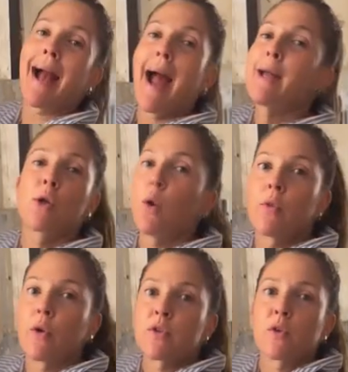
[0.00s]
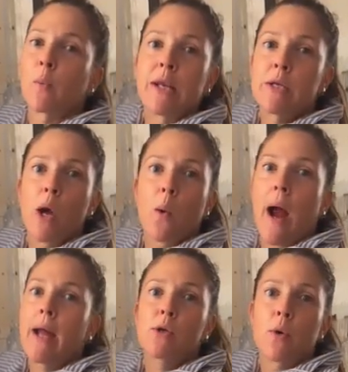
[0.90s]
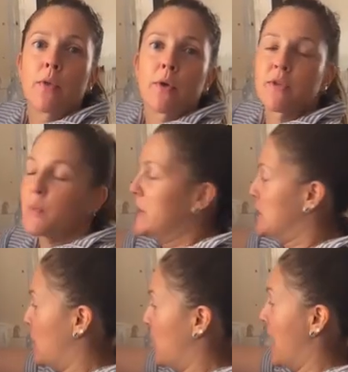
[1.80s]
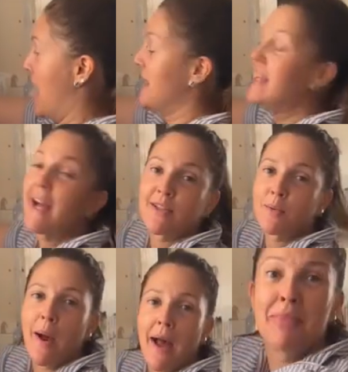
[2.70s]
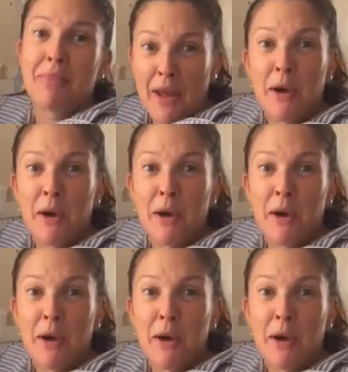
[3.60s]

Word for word: If it is, it's not from her Hamptons home. But she's certainly